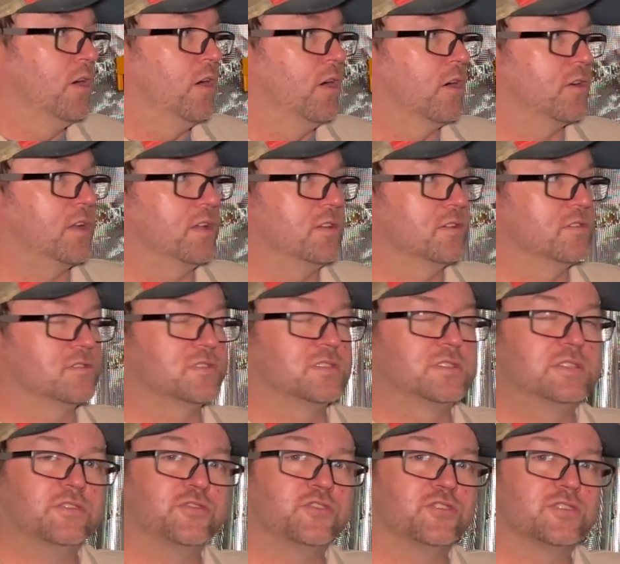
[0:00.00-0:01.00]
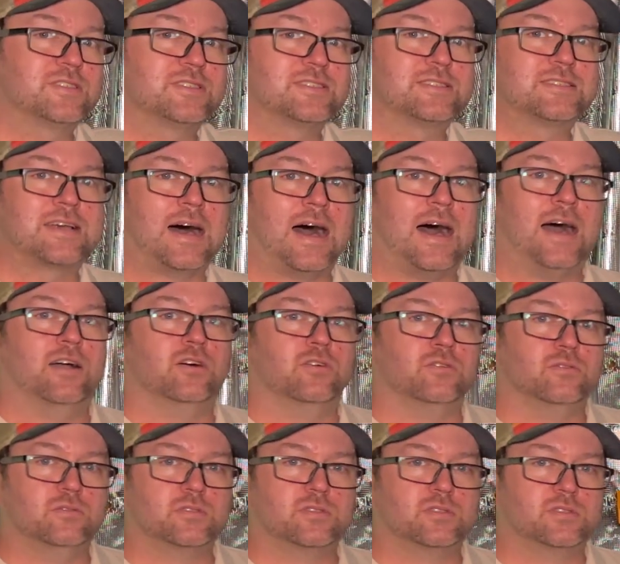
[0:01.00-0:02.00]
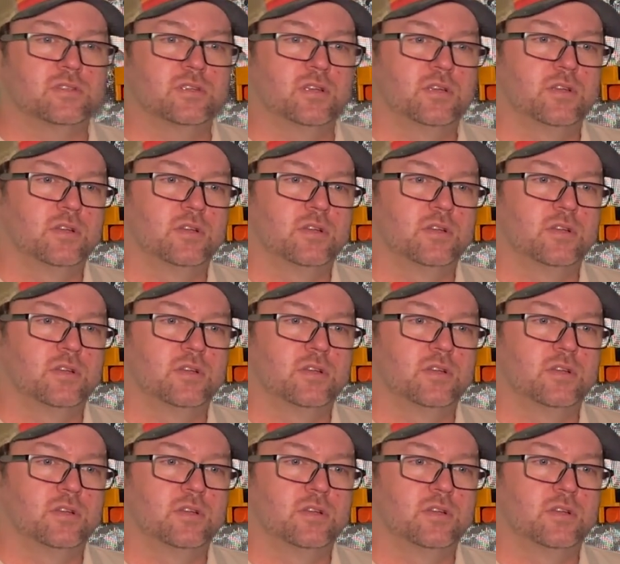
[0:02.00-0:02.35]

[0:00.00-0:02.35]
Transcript: Okay, there's different styles.